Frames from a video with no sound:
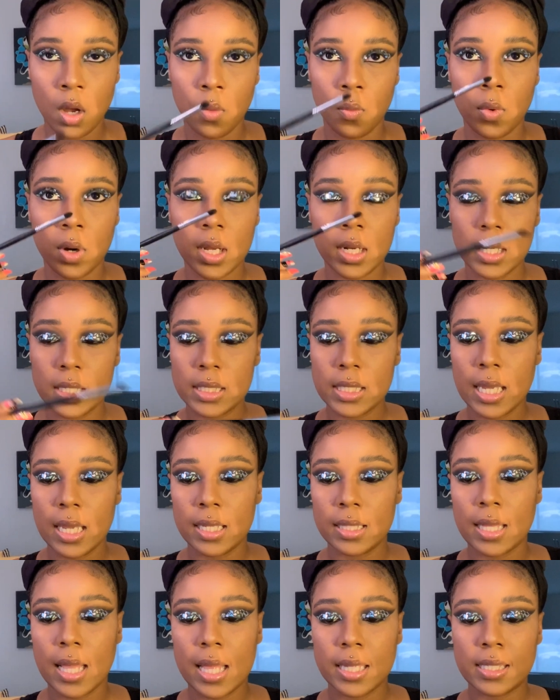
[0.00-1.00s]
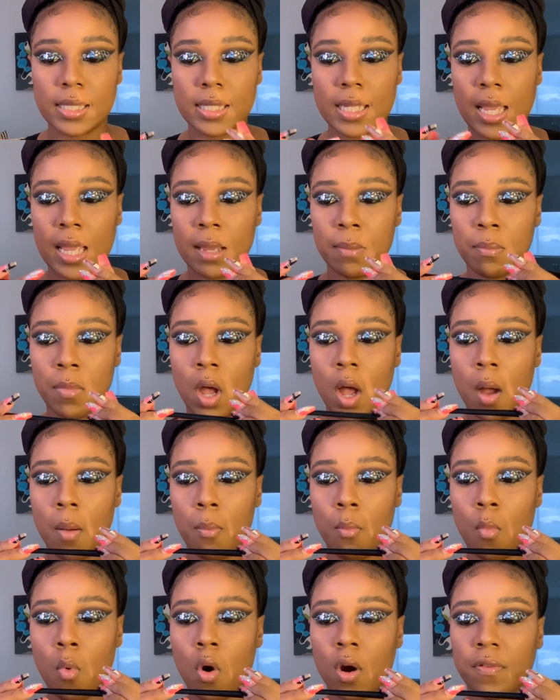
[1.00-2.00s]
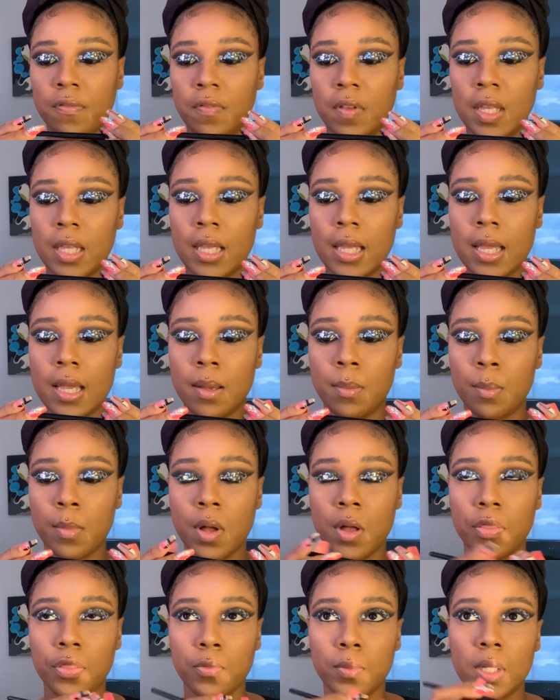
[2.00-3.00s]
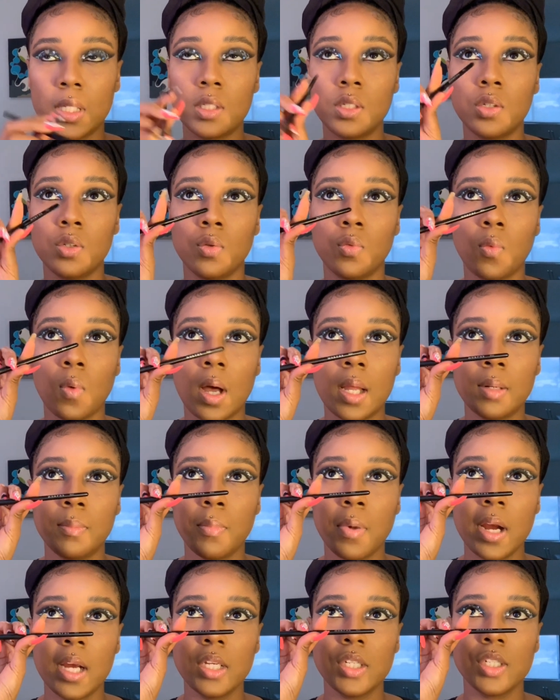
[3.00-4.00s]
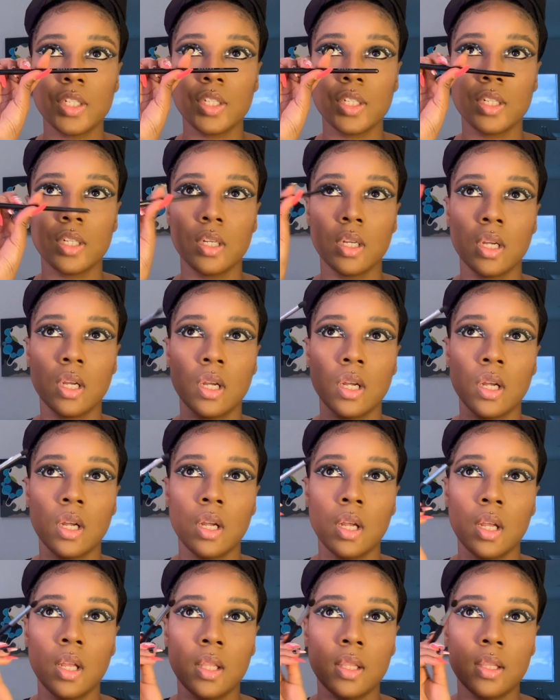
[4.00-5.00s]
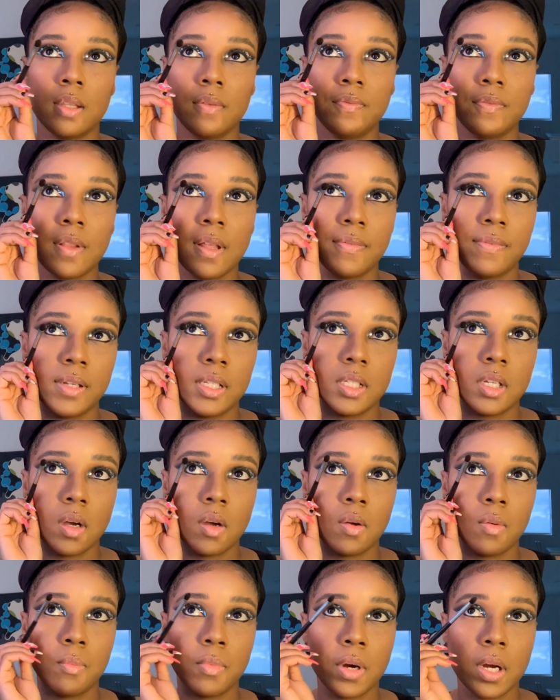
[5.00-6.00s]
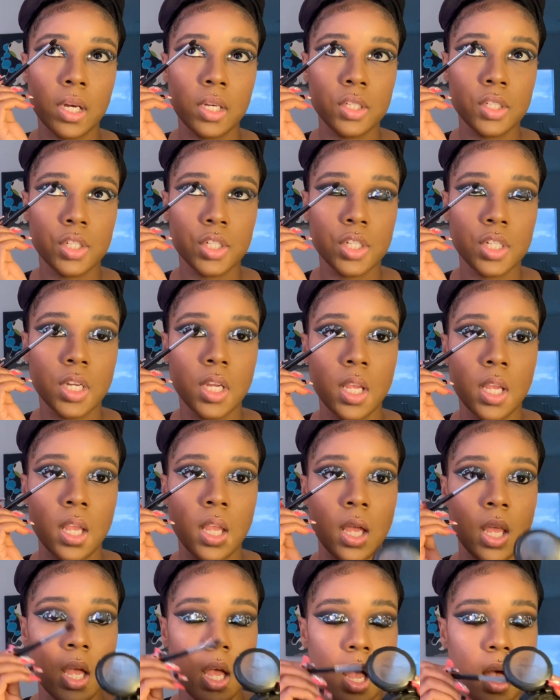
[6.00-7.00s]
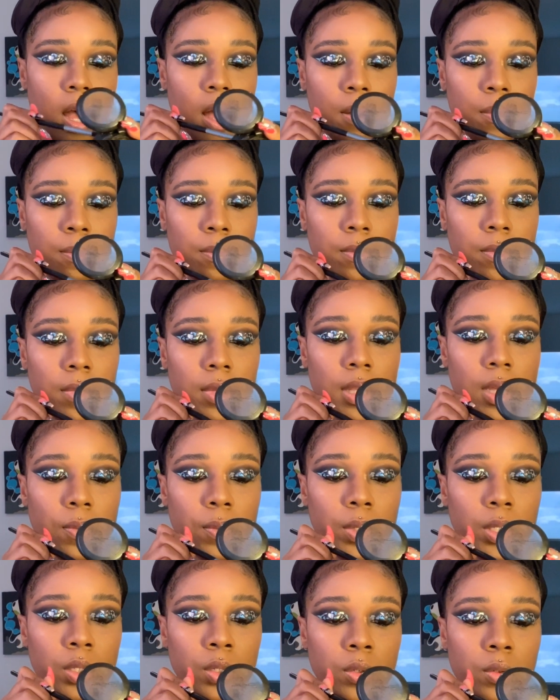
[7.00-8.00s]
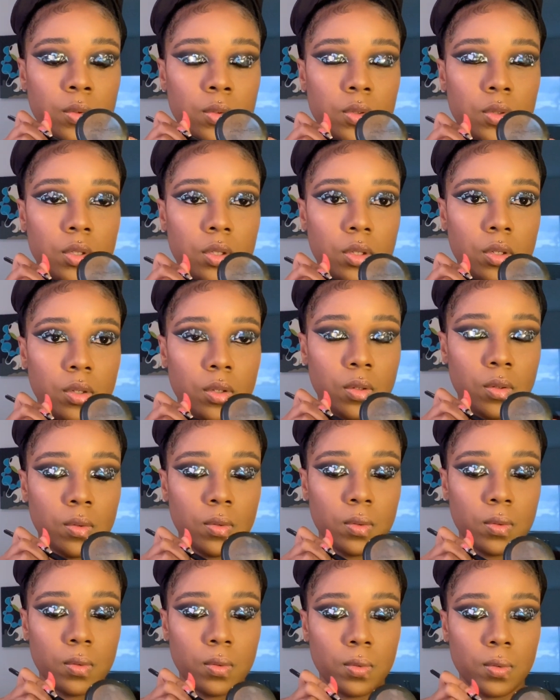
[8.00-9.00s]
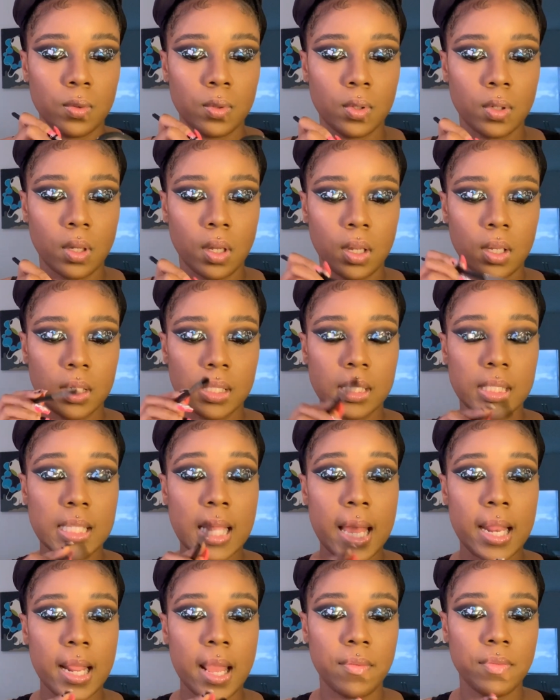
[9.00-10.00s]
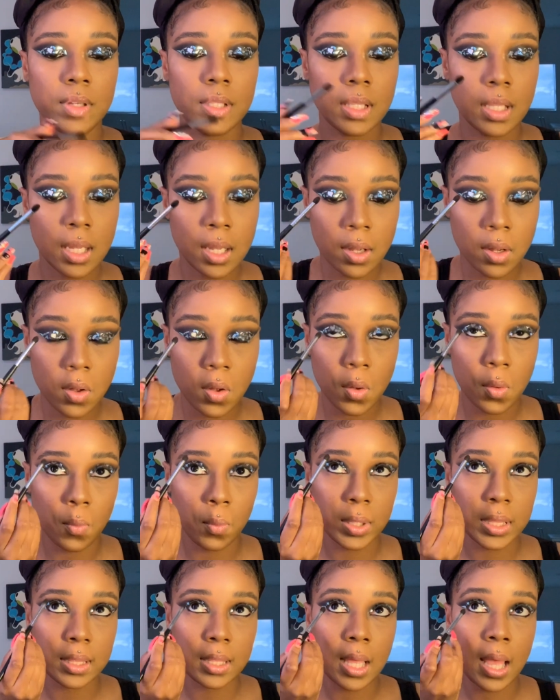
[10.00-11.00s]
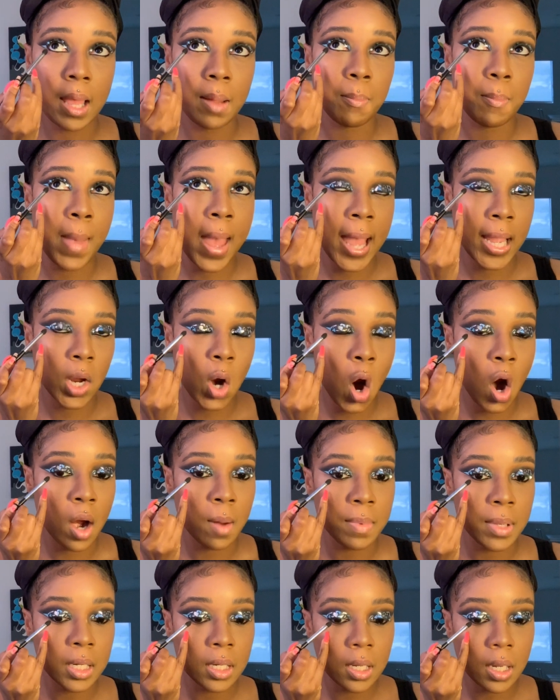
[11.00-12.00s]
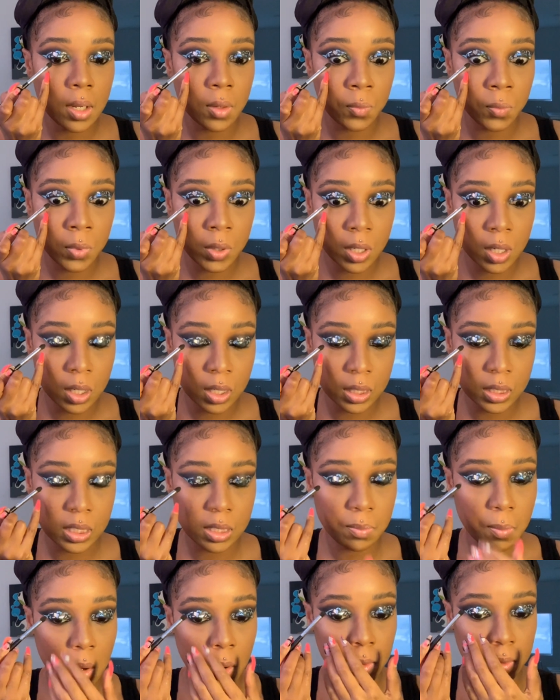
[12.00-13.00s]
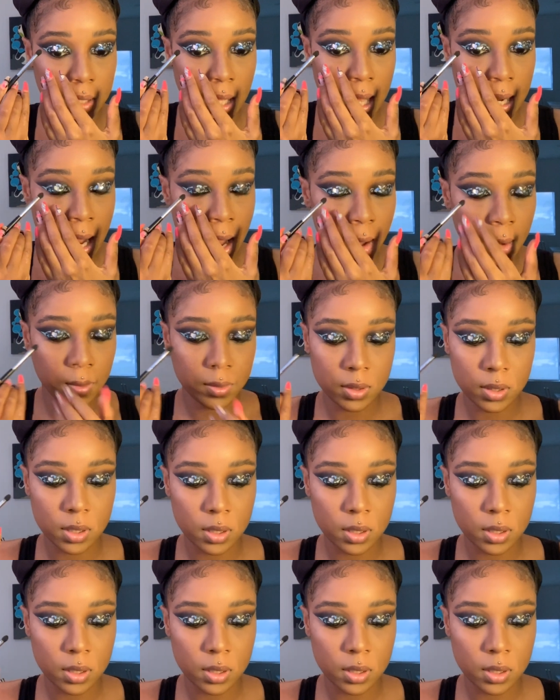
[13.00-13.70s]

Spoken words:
We're gonna take that same Morphe M321 brush, the fluffy dome brush that we use to set everything with that matte carbon, and we're gonna smoke that out.